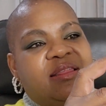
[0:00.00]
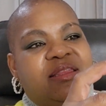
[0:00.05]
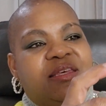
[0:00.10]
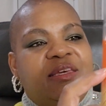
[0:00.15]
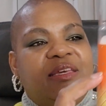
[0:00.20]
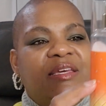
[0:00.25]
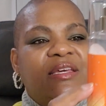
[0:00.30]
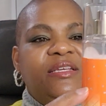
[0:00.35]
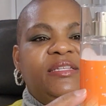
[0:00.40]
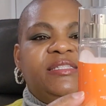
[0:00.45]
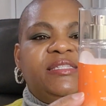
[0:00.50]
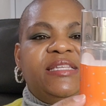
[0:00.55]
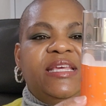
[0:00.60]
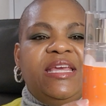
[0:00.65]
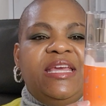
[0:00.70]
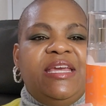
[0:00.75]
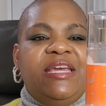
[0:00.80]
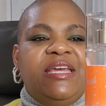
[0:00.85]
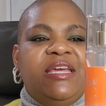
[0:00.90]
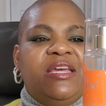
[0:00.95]
This
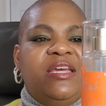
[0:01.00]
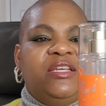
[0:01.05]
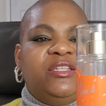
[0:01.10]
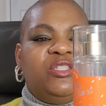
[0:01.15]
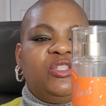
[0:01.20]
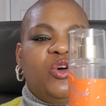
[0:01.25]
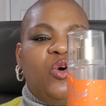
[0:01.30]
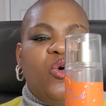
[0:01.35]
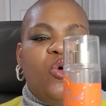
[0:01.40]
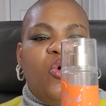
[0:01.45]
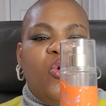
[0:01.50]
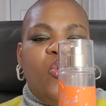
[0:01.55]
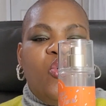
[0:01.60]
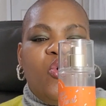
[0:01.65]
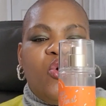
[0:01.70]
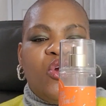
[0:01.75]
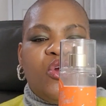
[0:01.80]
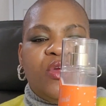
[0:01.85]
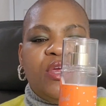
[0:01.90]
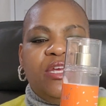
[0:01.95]
is
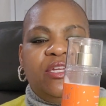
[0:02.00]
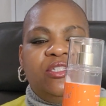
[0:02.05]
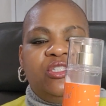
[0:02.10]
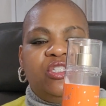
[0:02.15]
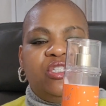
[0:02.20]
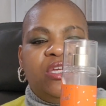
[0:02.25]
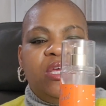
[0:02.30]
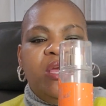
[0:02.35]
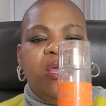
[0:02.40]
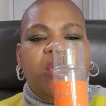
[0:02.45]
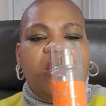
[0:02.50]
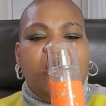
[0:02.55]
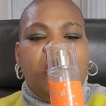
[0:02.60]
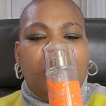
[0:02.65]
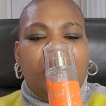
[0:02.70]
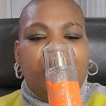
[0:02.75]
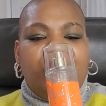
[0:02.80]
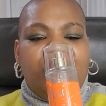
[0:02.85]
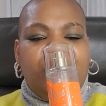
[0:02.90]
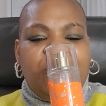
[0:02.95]
Orange
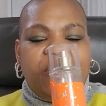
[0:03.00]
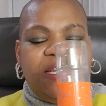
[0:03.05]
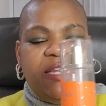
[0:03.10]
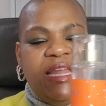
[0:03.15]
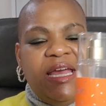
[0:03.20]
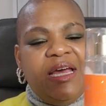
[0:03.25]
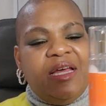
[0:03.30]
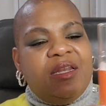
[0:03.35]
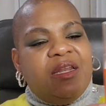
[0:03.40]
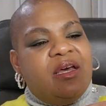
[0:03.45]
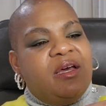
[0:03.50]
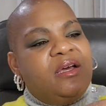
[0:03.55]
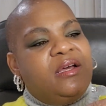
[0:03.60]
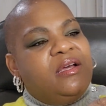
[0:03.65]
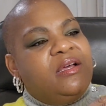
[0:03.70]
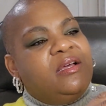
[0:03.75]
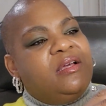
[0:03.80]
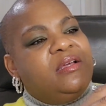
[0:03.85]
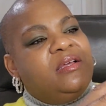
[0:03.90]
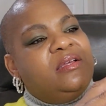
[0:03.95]

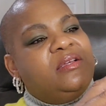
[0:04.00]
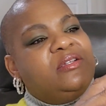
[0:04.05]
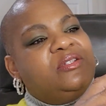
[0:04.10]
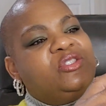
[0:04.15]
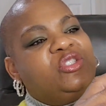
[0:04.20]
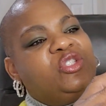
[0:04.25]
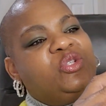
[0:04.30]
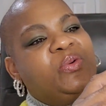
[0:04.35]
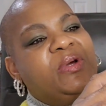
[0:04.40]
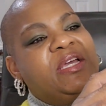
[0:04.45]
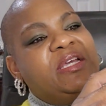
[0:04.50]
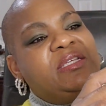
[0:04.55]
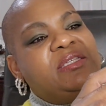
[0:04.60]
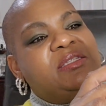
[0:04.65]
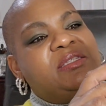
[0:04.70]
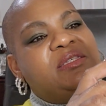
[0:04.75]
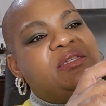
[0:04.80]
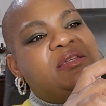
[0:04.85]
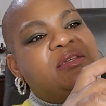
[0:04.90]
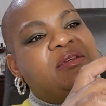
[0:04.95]
Vanilla
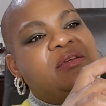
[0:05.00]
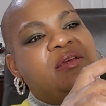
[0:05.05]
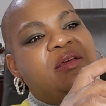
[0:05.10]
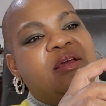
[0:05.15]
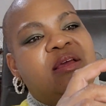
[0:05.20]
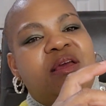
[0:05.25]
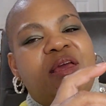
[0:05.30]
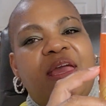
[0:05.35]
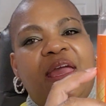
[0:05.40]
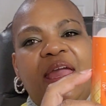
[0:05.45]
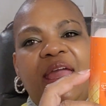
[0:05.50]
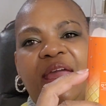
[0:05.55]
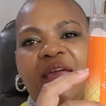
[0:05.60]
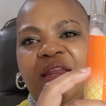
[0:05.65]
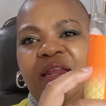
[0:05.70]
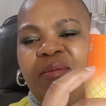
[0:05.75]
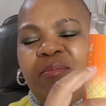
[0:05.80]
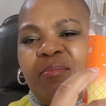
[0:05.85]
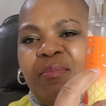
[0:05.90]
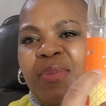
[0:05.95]
Twist.
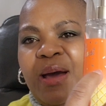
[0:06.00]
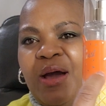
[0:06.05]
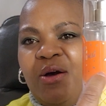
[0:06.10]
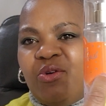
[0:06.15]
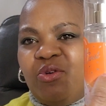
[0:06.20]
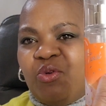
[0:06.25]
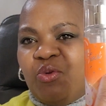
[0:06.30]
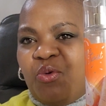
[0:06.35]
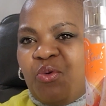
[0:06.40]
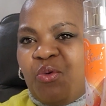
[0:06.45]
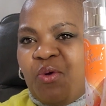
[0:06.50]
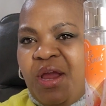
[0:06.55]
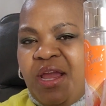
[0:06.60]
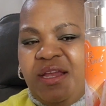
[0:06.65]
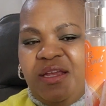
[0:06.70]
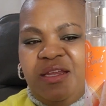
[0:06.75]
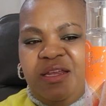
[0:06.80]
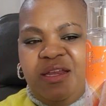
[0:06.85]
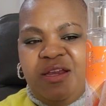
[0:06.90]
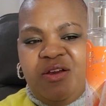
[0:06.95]
And I'm about
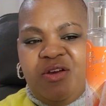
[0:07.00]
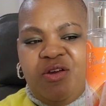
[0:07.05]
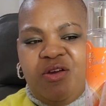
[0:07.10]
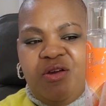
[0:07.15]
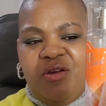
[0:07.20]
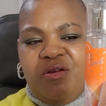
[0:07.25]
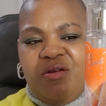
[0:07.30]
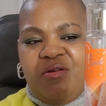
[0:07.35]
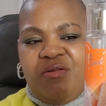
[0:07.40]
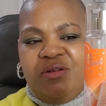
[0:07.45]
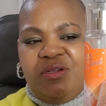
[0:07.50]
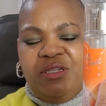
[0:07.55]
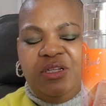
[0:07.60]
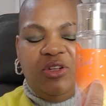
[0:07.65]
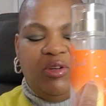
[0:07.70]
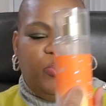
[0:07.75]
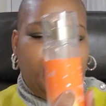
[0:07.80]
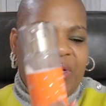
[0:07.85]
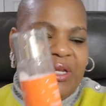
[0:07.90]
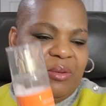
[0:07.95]
right here. A
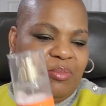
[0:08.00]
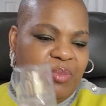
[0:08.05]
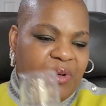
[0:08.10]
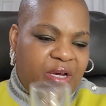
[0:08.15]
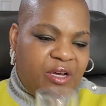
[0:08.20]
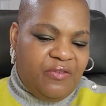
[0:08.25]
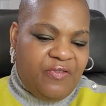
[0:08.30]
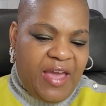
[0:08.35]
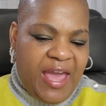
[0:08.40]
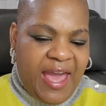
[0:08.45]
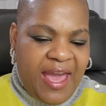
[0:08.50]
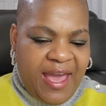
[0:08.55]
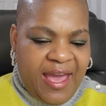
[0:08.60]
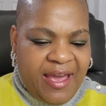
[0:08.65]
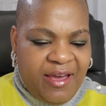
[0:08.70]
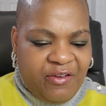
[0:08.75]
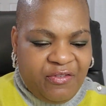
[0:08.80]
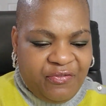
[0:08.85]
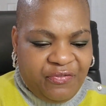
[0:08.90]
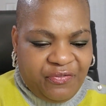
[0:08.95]
little bit above
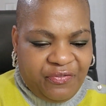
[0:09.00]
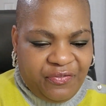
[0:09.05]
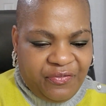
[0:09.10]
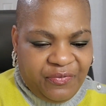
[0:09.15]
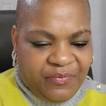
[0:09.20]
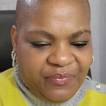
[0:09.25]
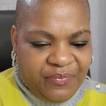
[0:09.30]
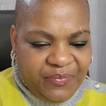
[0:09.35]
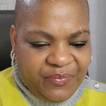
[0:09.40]
half.